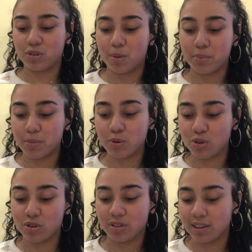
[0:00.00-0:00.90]
Some people
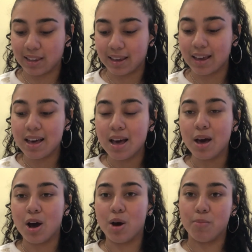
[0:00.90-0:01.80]
just send
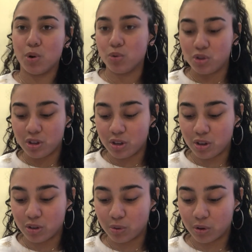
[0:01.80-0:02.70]

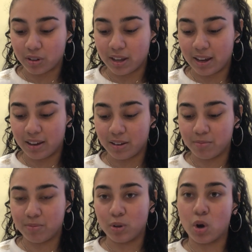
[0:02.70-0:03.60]
emojis or
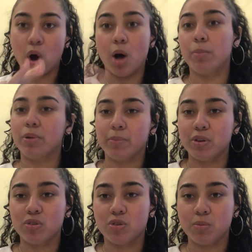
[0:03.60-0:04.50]

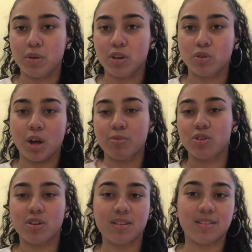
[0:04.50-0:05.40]
compliments to me, so I'm
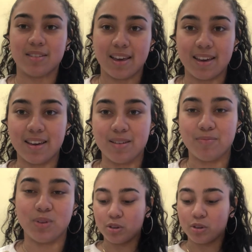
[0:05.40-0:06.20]
just gonna say it.